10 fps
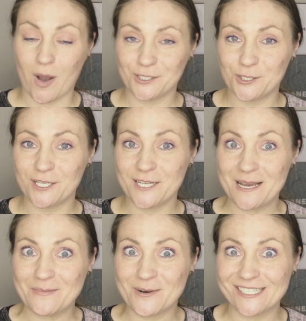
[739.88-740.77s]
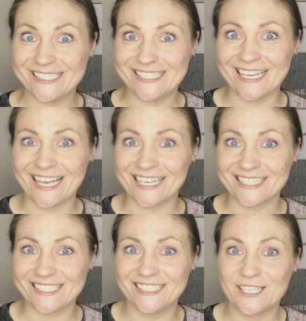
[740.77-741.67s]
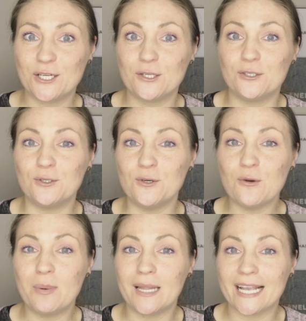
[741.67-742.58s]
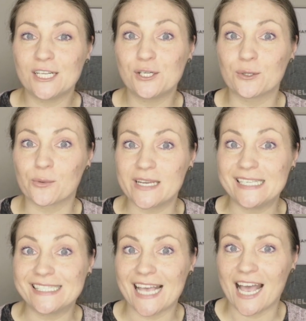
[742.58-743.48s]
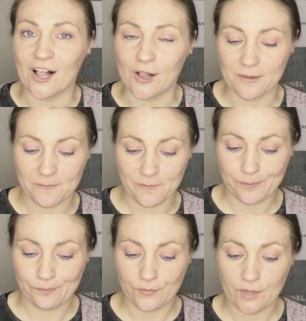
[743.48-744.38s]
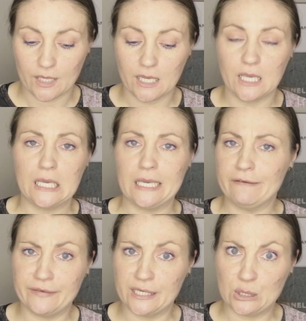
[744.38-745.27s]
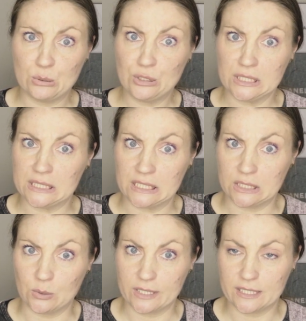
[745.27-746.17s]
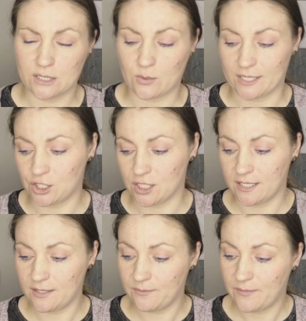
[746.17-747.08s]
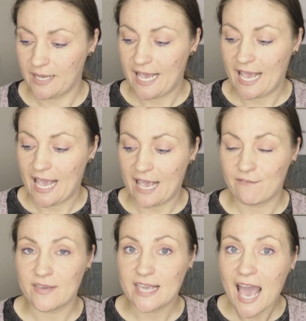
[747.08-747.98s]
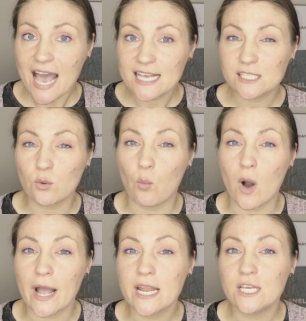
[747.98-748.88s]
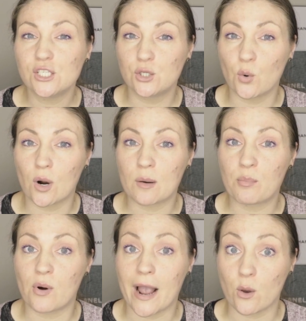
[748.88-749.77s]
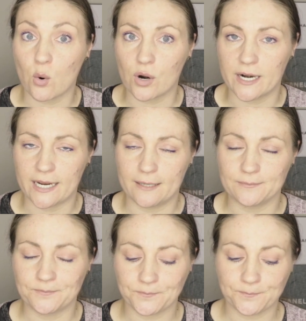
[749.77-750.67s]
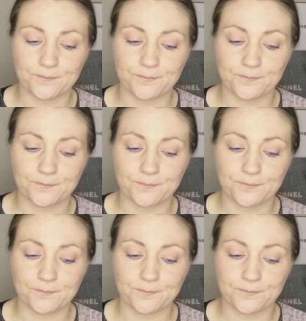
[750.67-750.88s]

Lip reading: Question number 6, do you plan to resell? If no, just ignore this question. If yes, what is your priority?